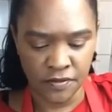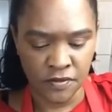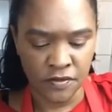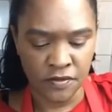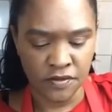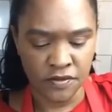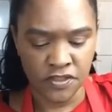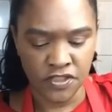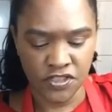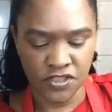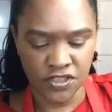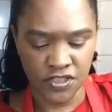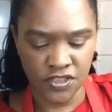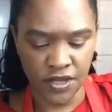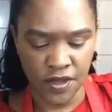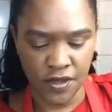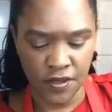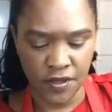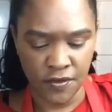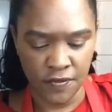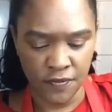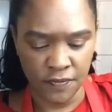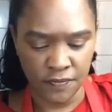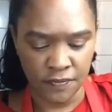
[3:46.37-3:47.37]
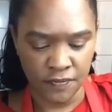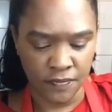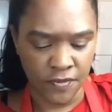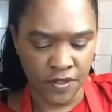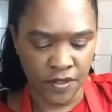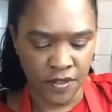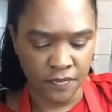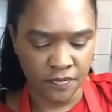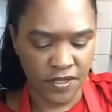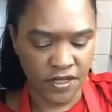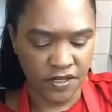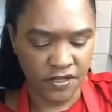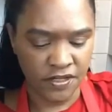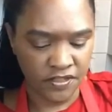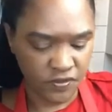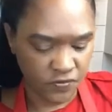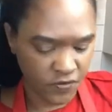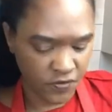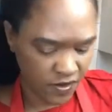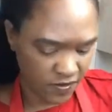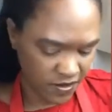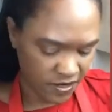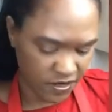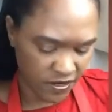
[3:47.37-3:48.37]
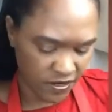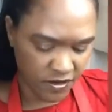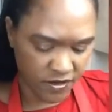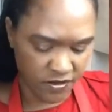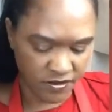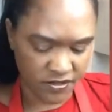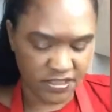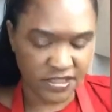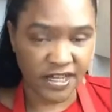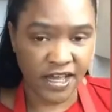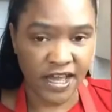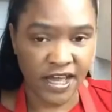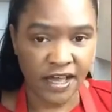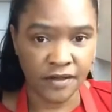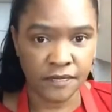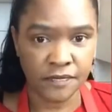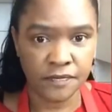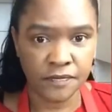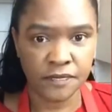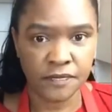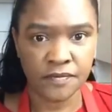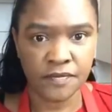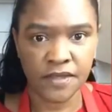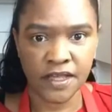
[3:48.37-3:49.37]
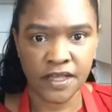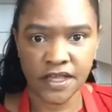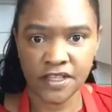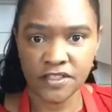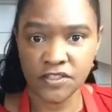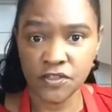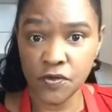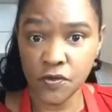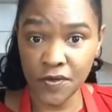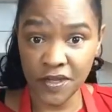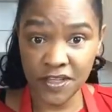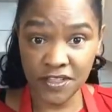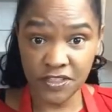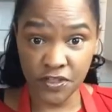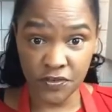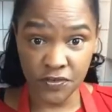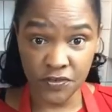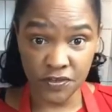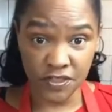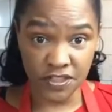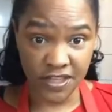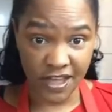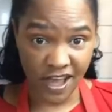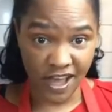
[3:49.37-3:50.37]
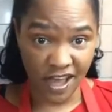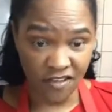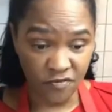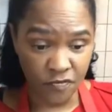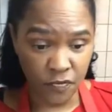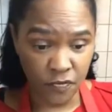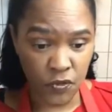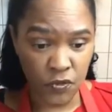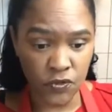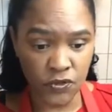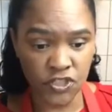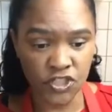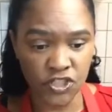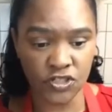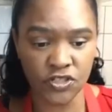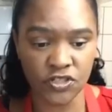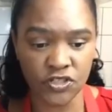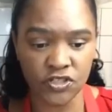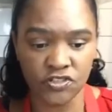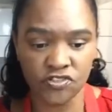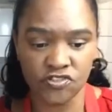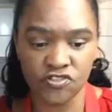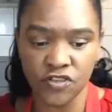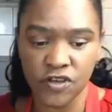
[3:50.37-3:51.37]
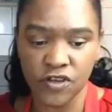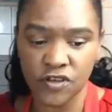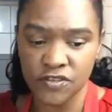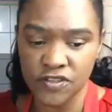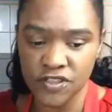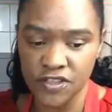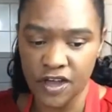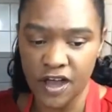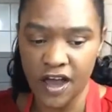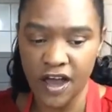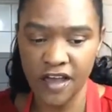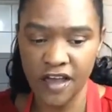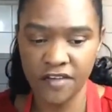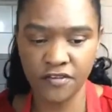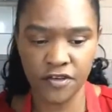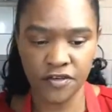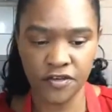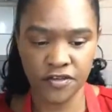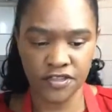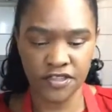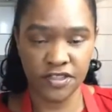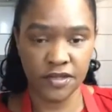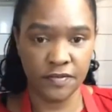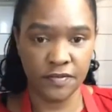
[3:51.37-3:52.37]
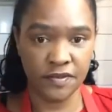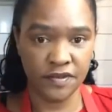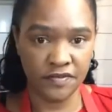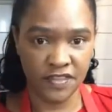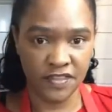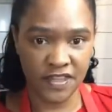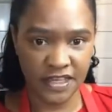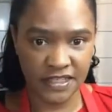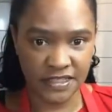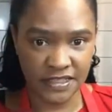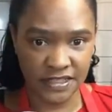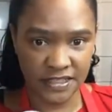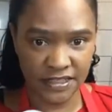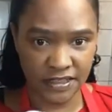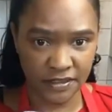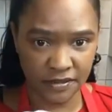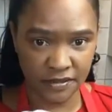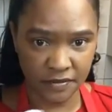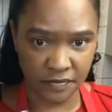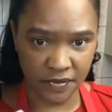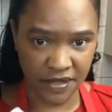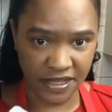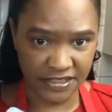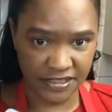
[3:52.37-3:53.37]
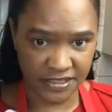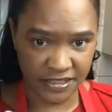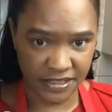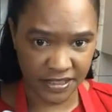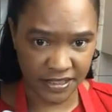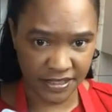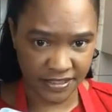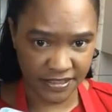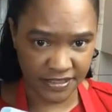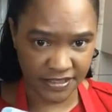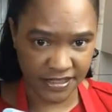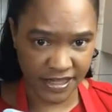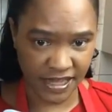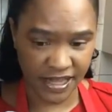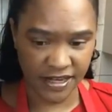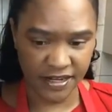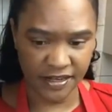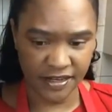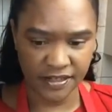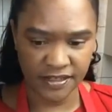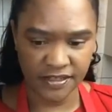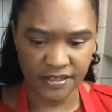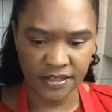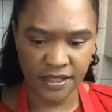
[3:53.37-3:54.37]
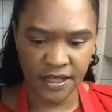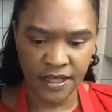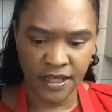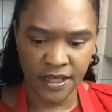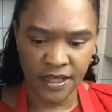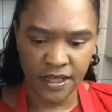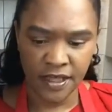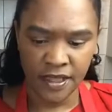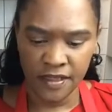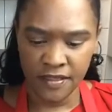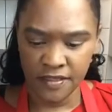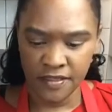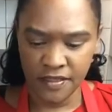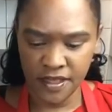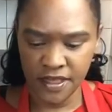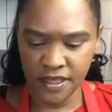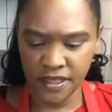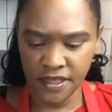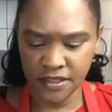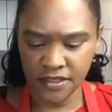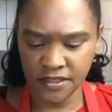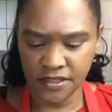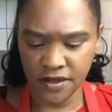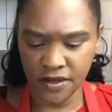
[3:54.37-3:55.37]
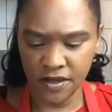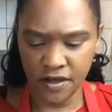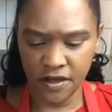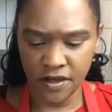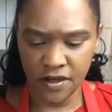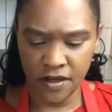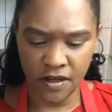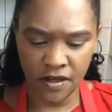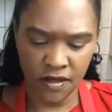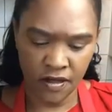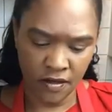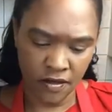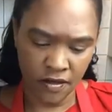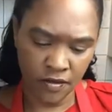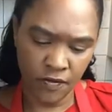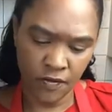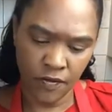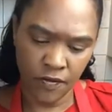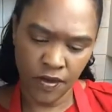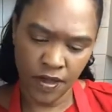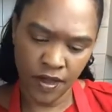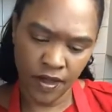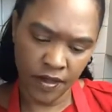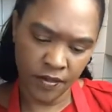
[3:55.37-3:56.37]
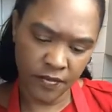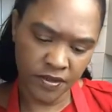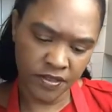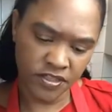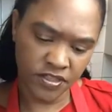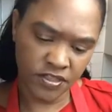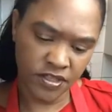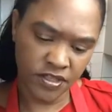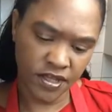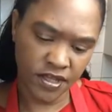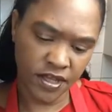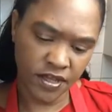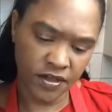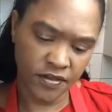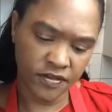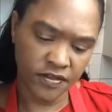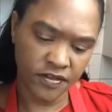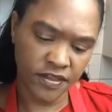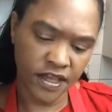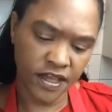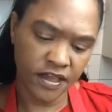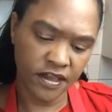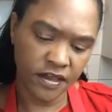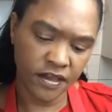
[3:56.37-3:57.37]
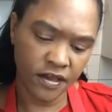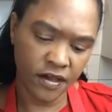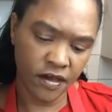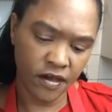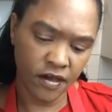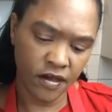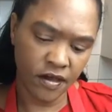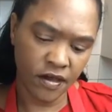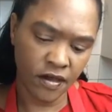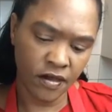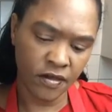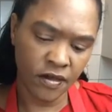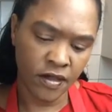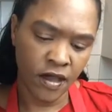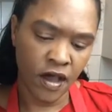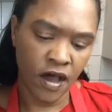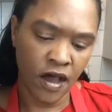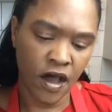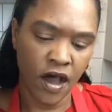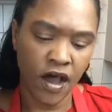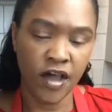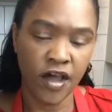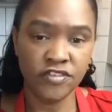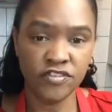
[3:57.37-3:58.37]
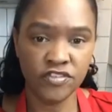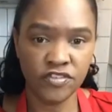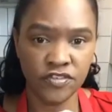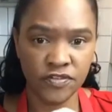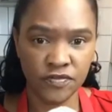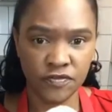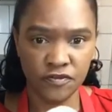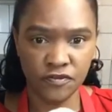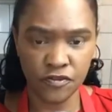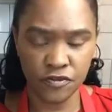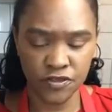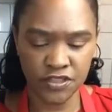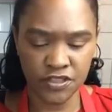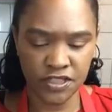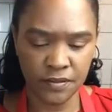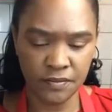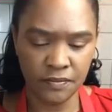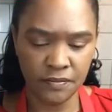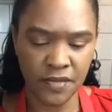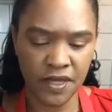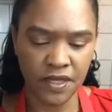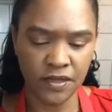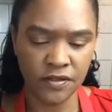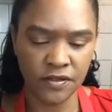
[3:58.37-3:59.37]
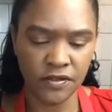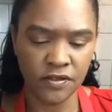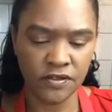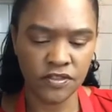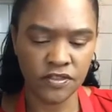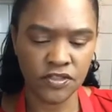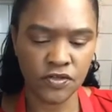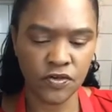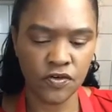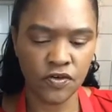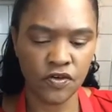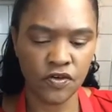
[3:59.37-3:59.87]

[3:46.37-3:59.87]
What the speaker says: So because we're in lockdown, it's always good to have portion control. So I've got some of these little plastic containers. These are, how much do they are? They are 140 mils or